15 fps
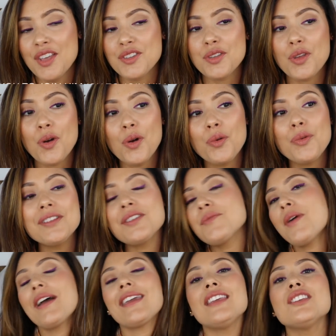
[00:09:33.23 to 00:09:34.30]
So the whole reason
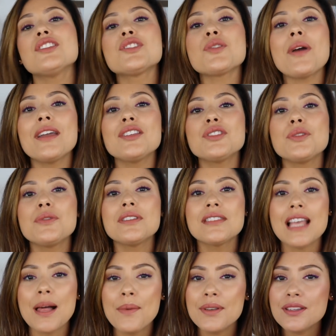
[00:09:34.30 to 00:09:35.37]
why he's trying to
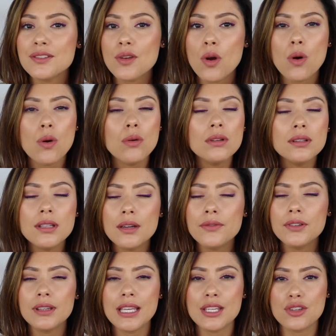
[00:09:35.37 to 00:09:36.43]
establish his whole
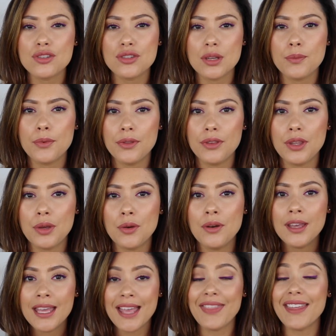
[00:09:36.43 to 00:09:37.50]
love relationship with you
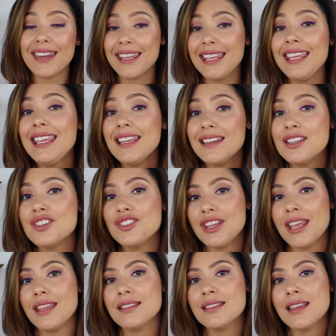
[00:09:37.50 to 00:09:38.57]
that he
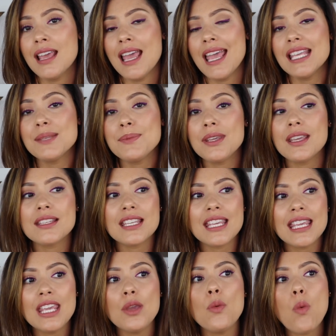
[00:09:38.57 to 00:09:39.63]
initiates is because
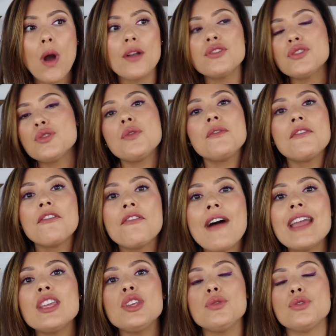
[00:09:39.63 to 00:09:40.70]
he wants to
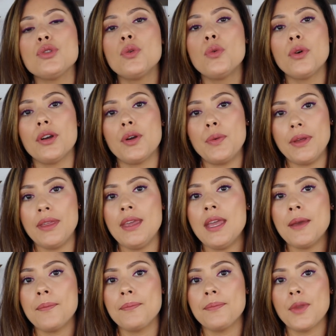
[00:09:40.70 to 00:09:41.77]
invite you to work with
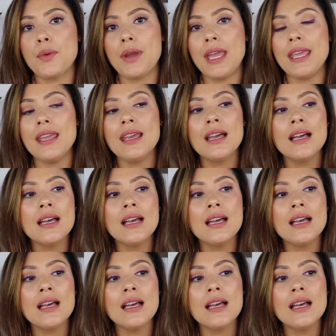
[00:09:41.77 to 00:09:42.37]
him, okay?